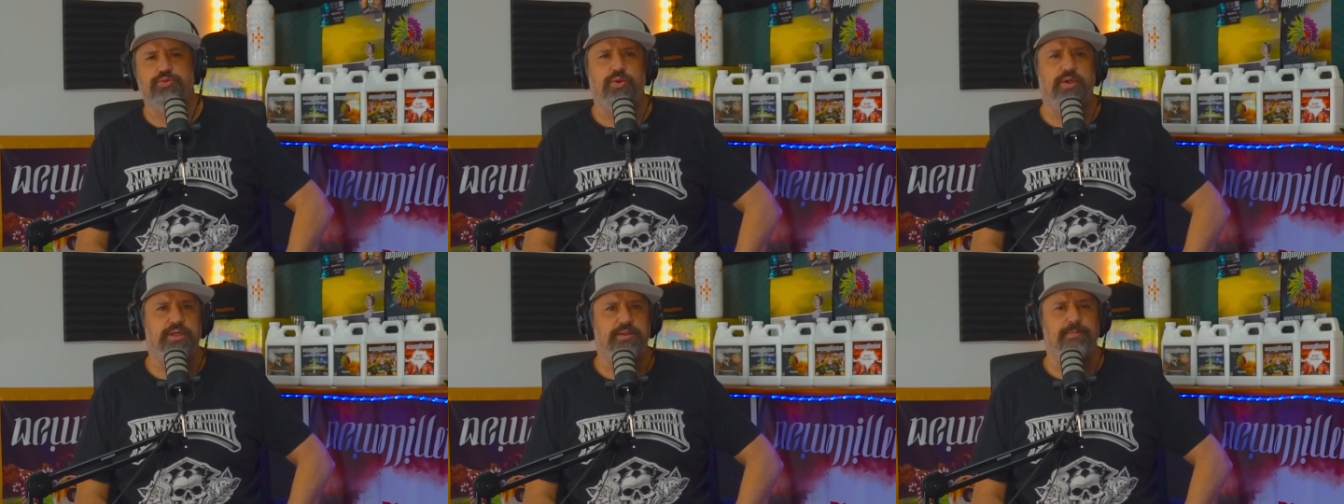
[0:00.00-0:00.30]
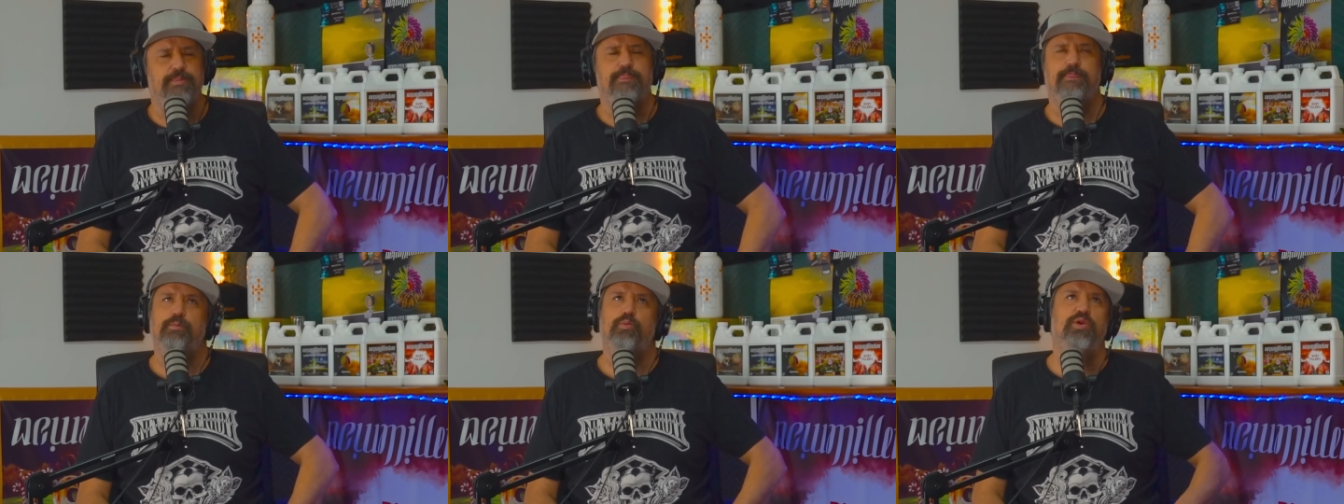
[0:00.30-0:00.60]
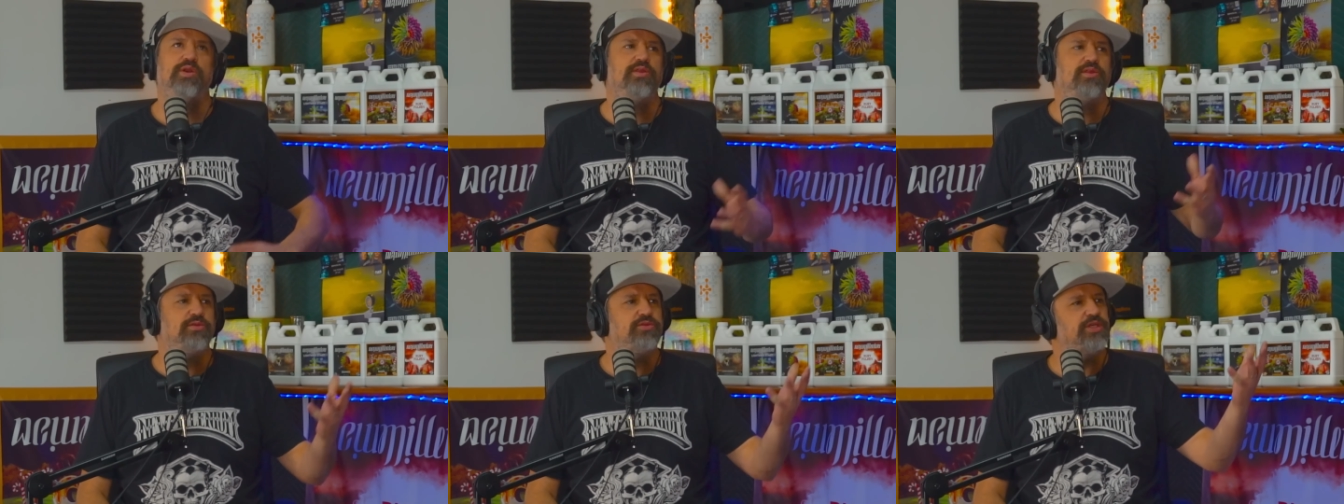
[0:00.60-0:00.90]
one
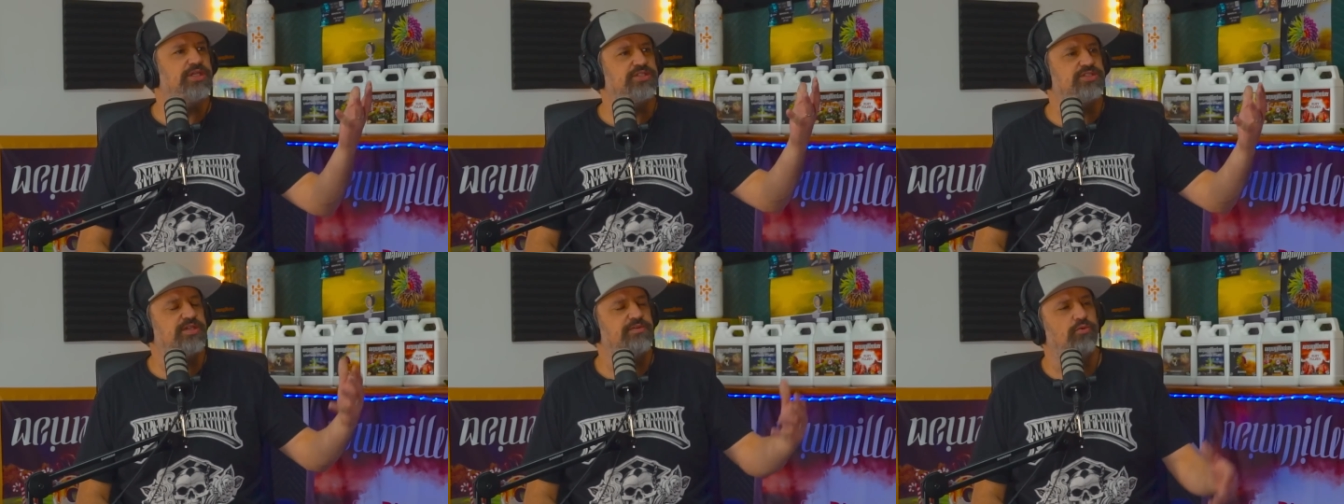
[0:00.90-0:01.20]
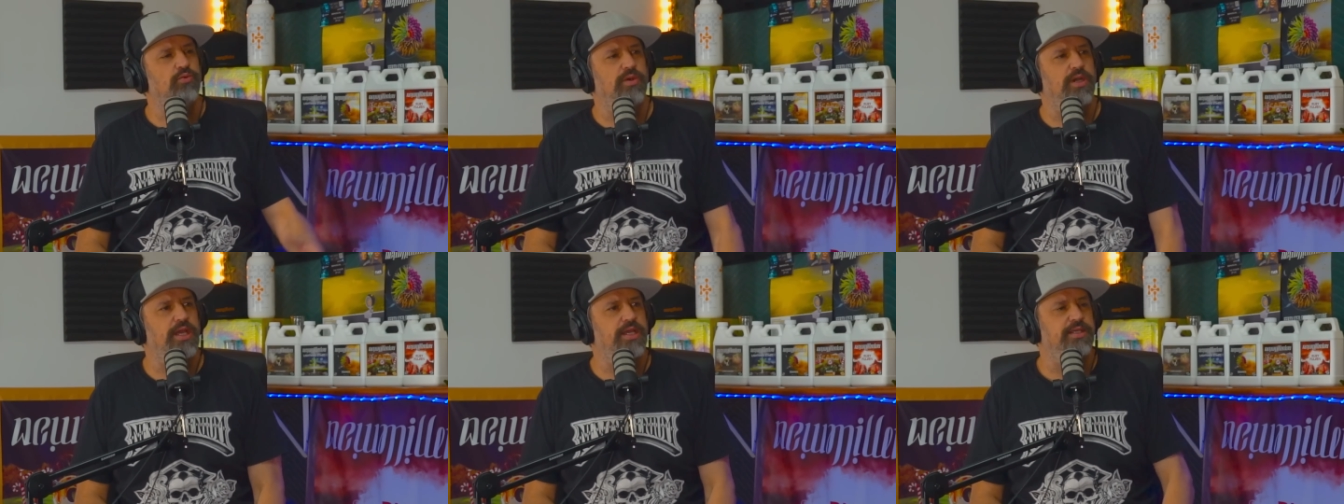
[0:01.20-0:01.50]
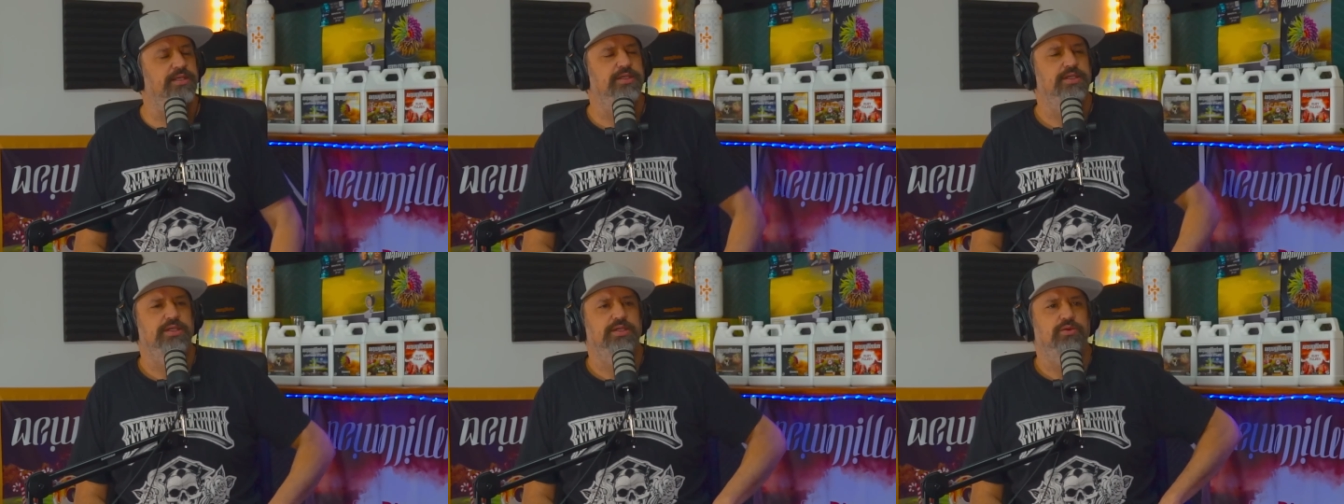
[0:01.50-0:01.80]
of the things, even when
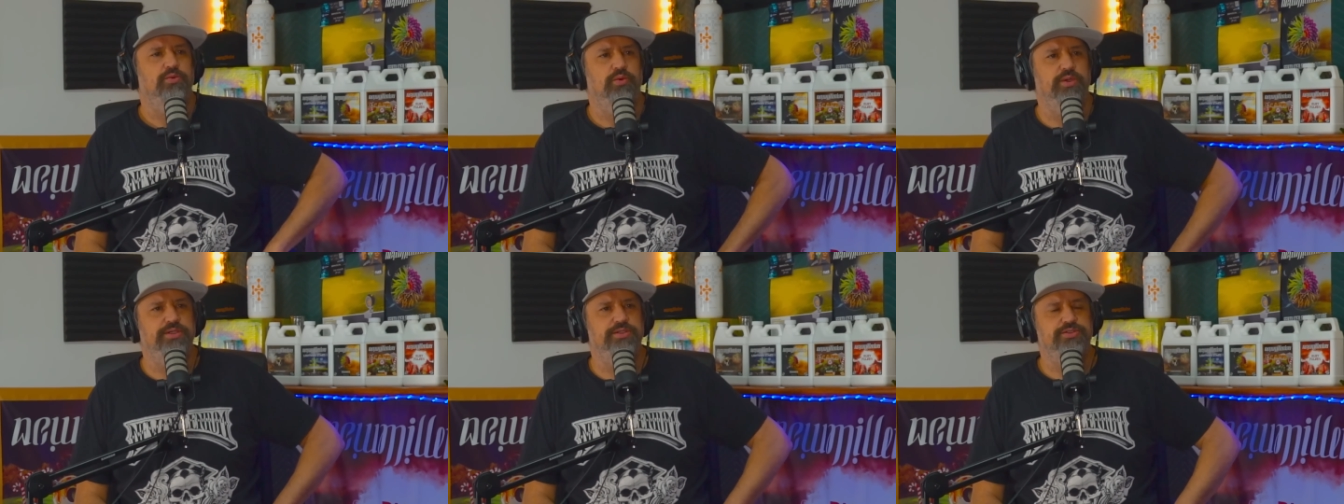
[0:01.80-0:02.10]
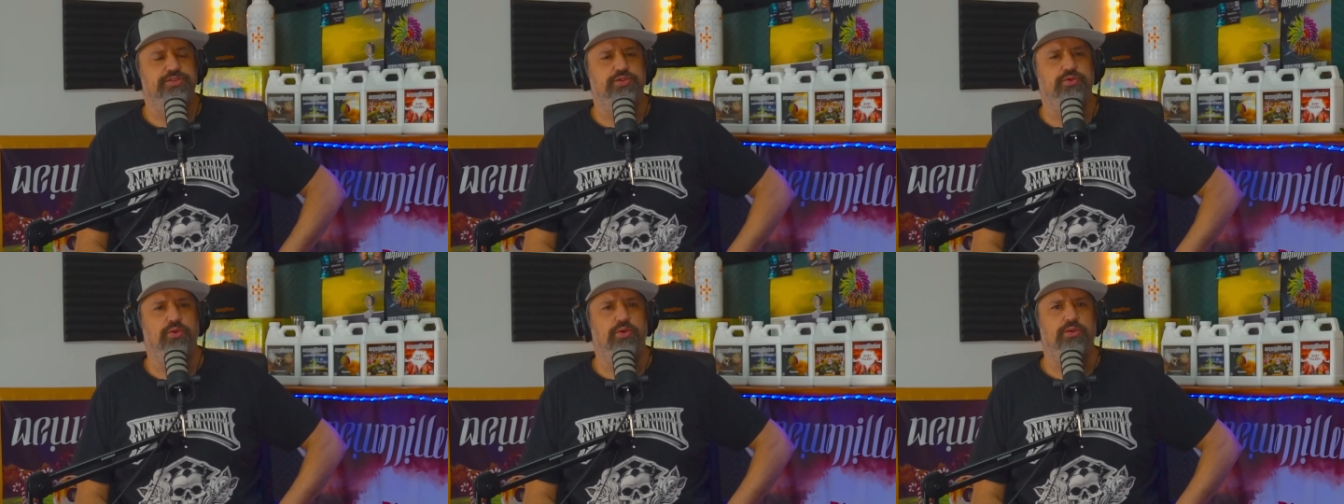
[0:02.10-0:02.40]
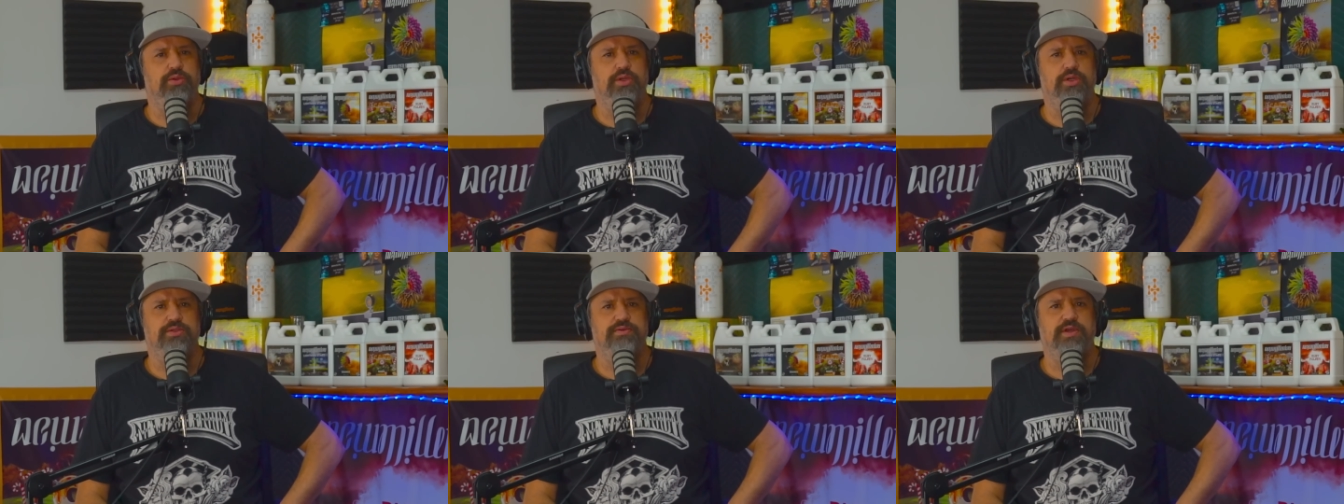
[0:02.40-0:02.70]
I went to
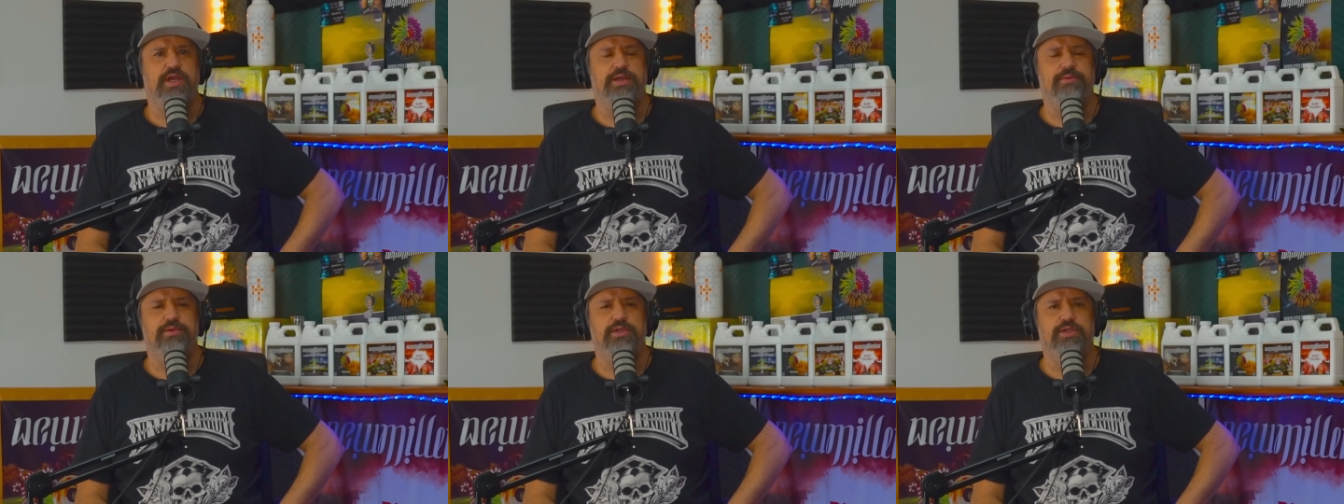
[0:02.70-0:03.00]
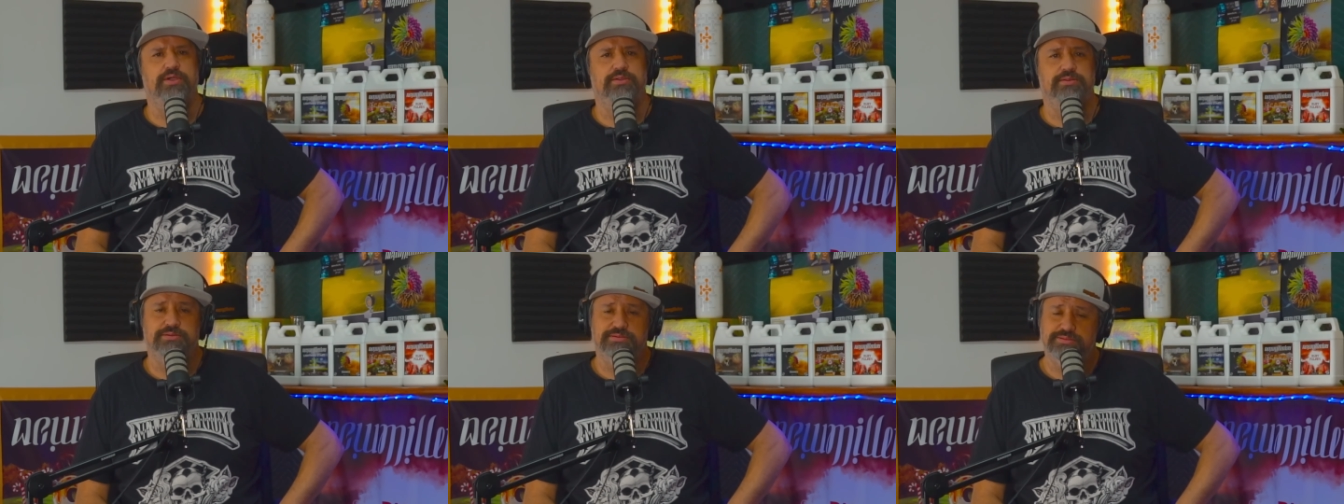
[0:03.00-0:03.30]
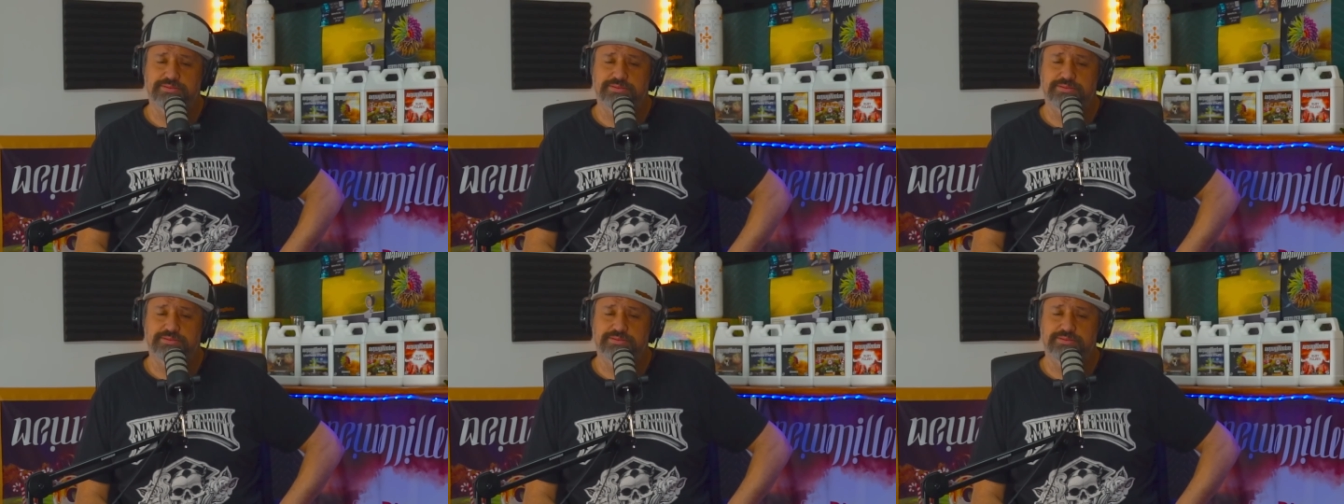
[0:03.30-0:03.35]
school a long time ago,